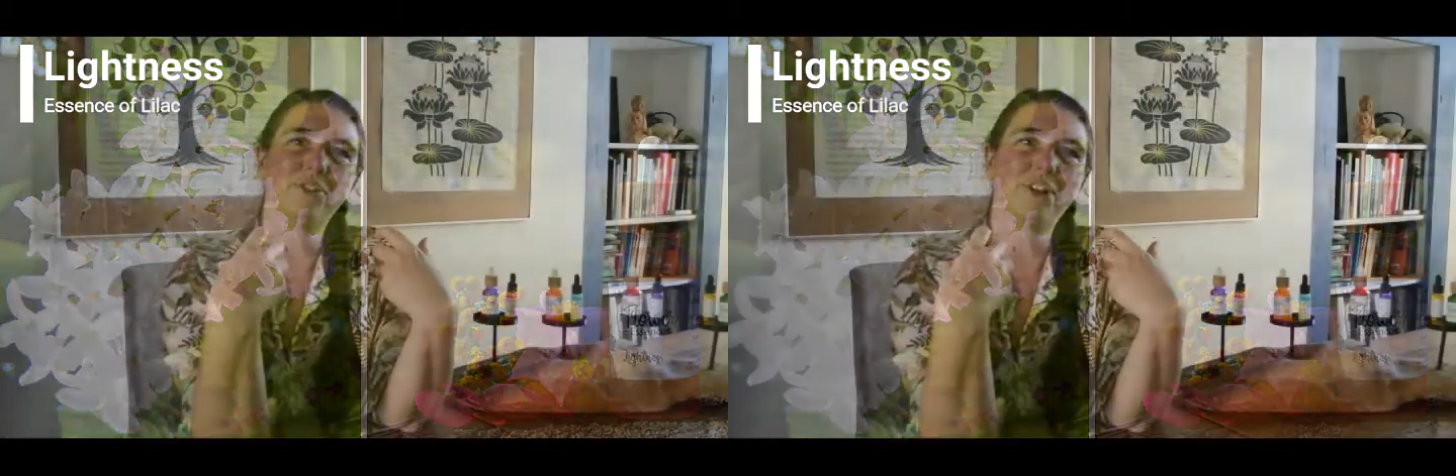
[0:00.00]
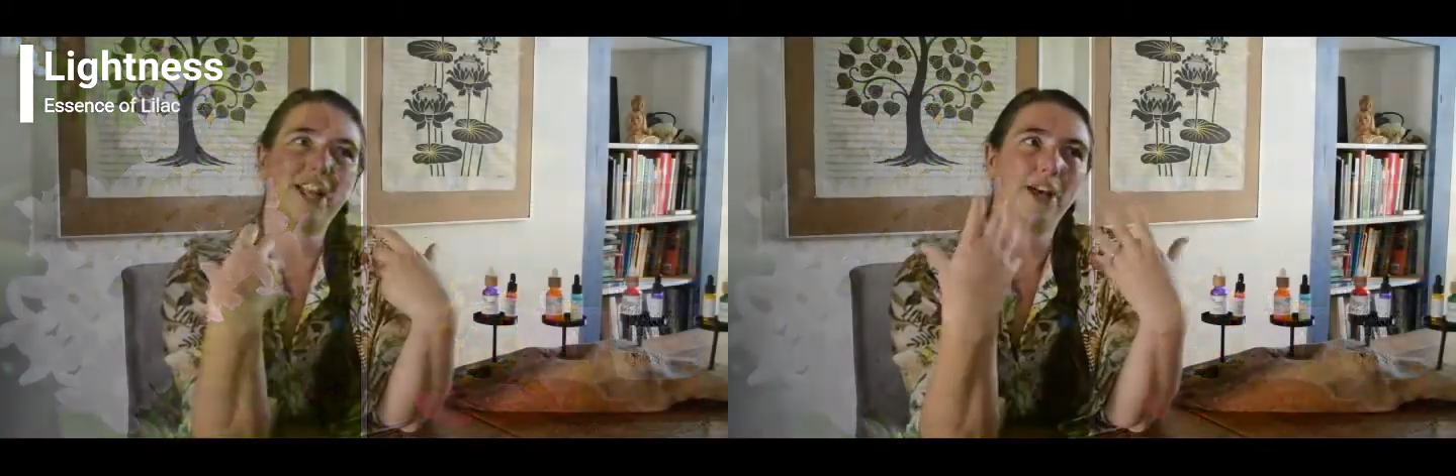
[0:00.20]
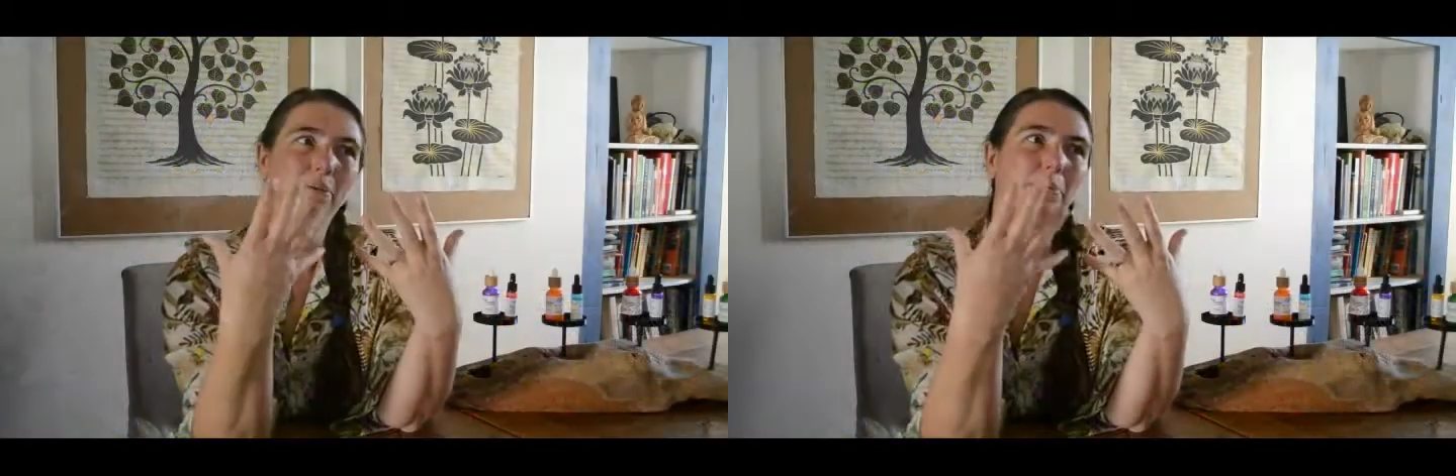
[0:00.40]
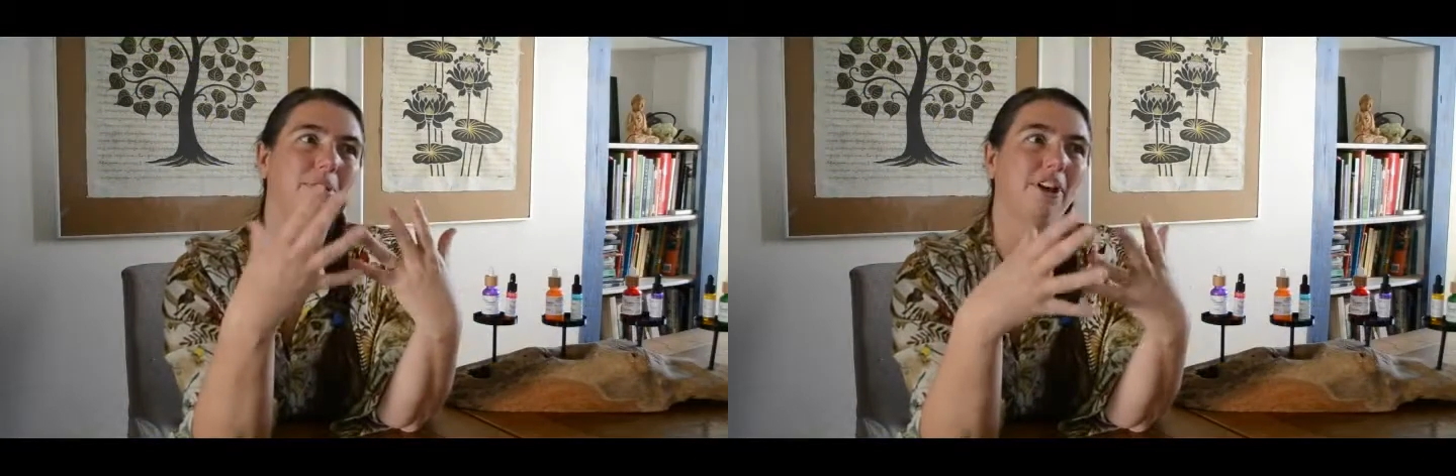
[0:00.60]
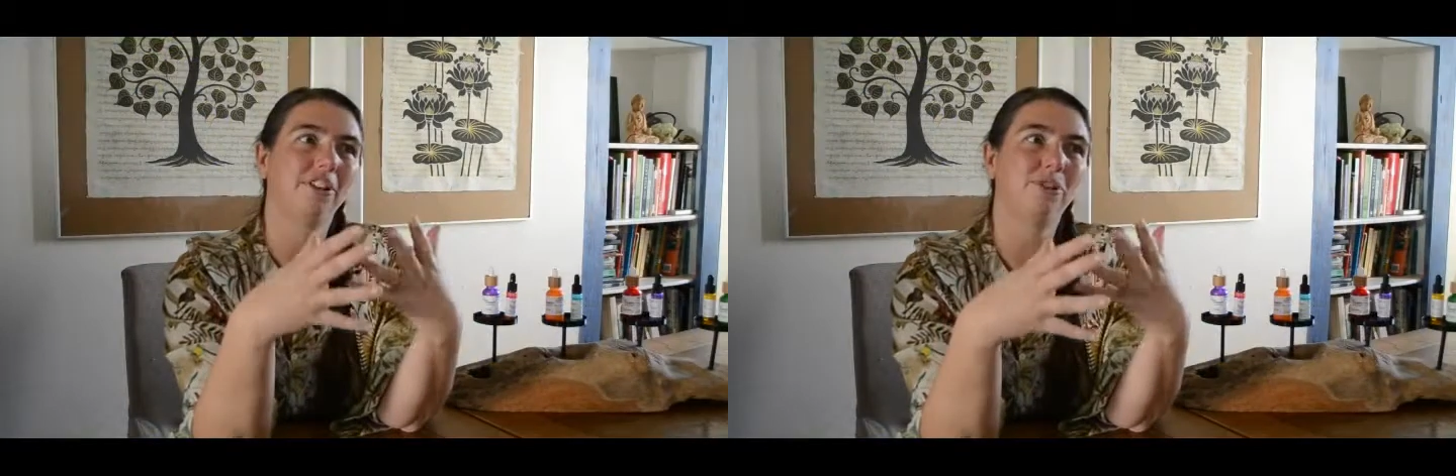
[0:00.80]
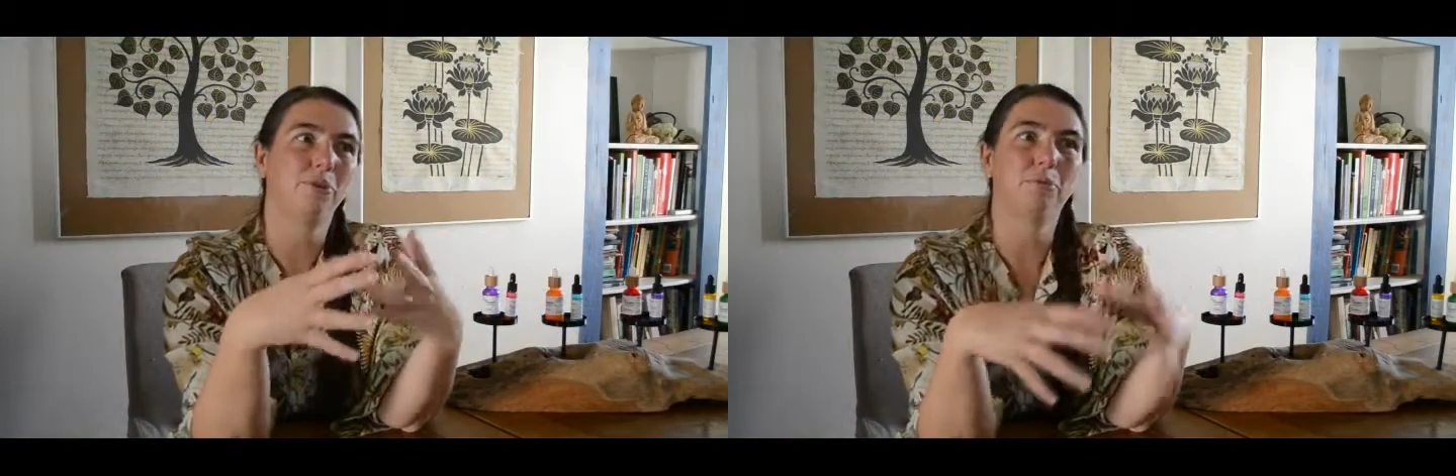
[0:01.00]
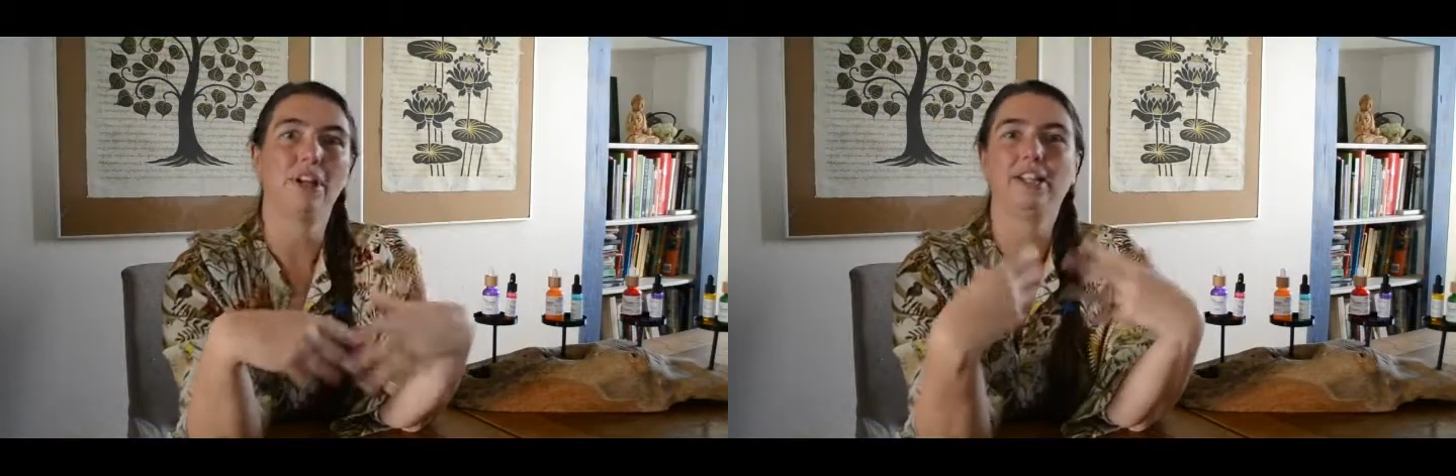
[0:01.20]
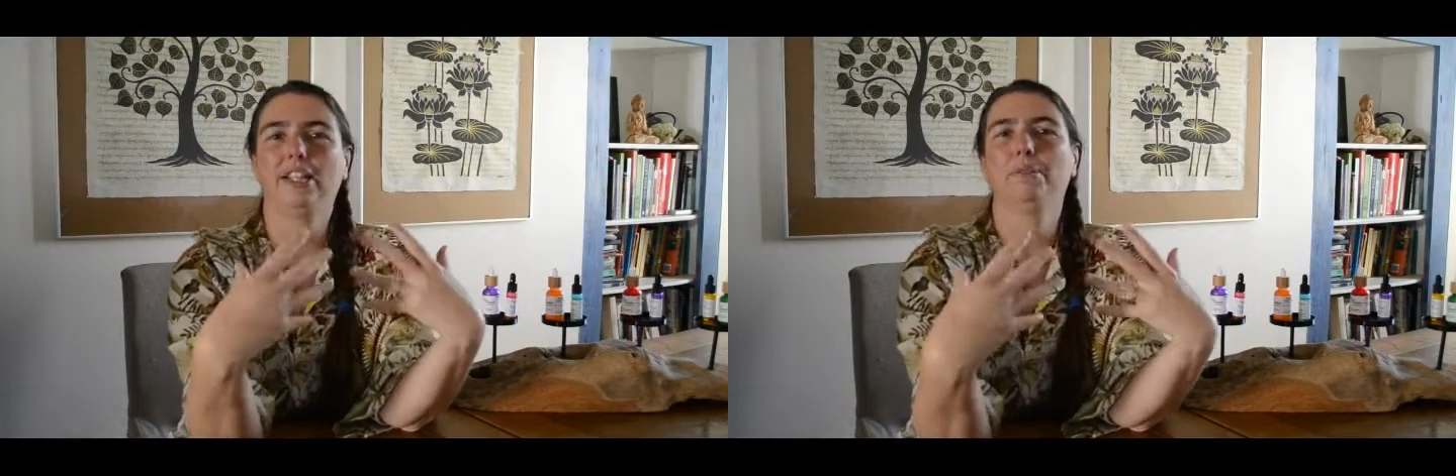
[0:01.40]
will help us to bring
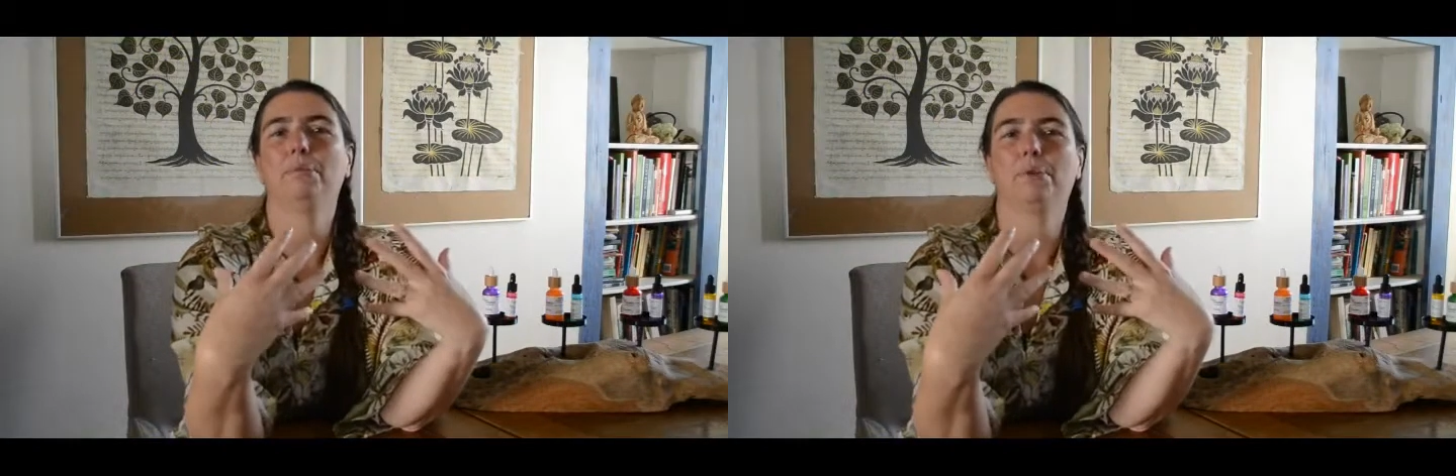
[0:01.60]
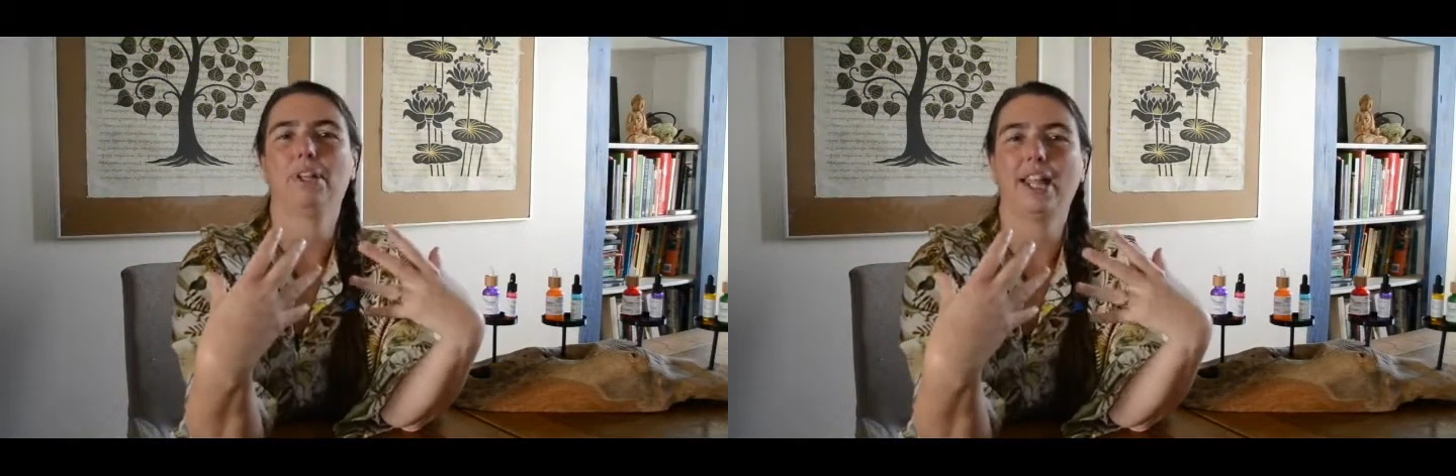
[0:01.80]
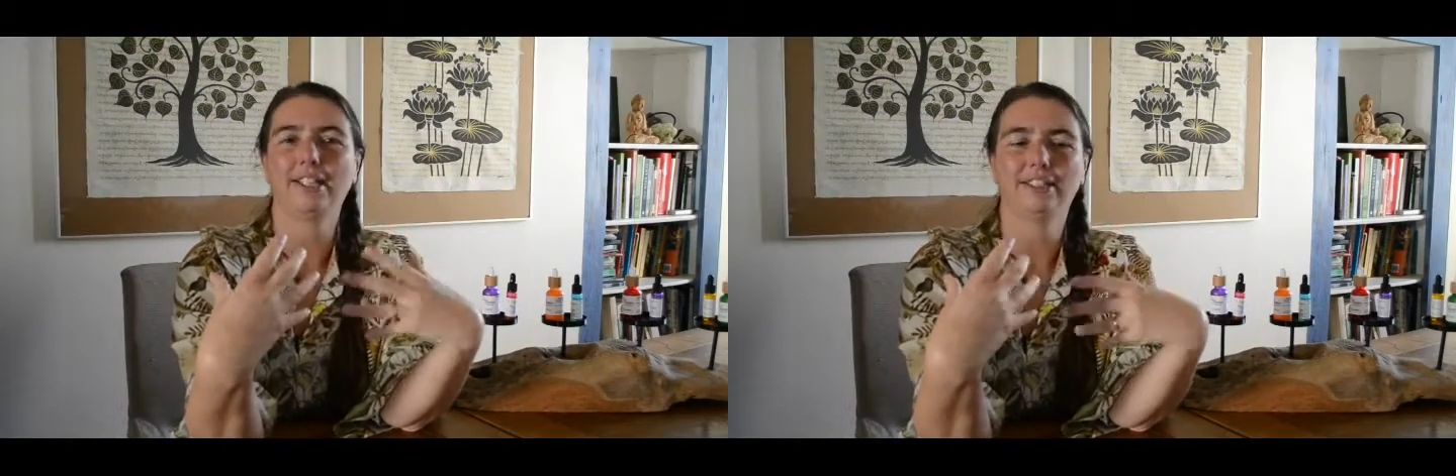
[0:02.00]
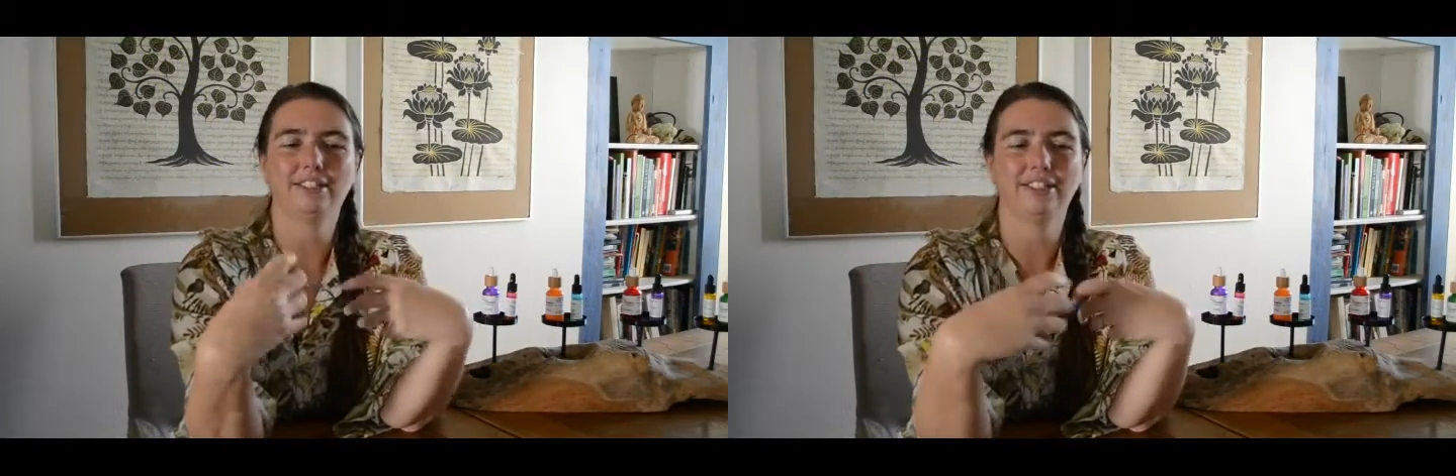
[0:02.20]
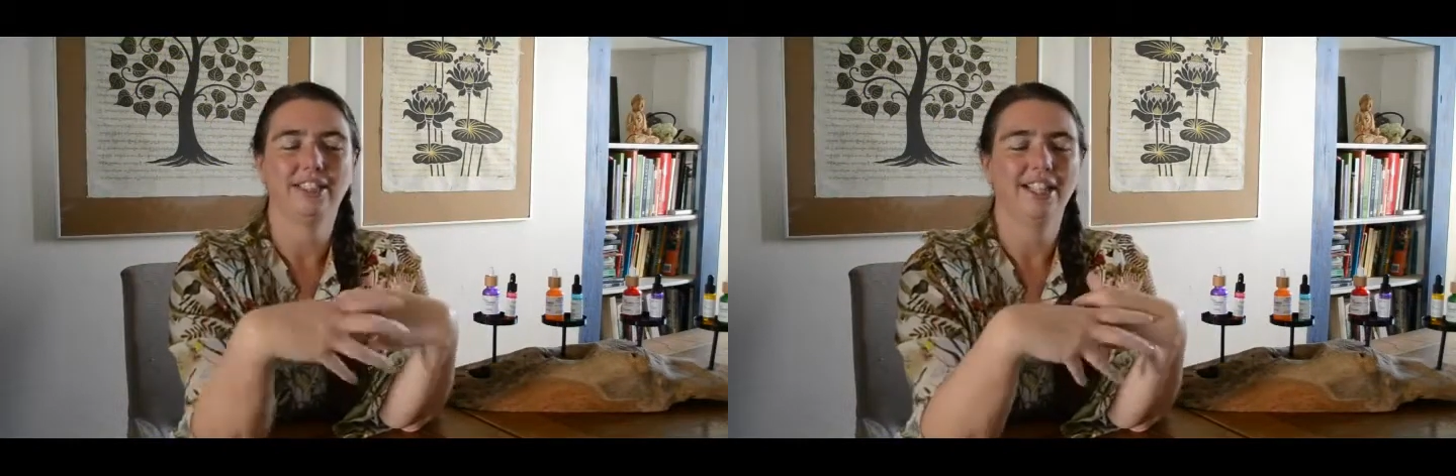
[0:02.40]
a little bit more lightness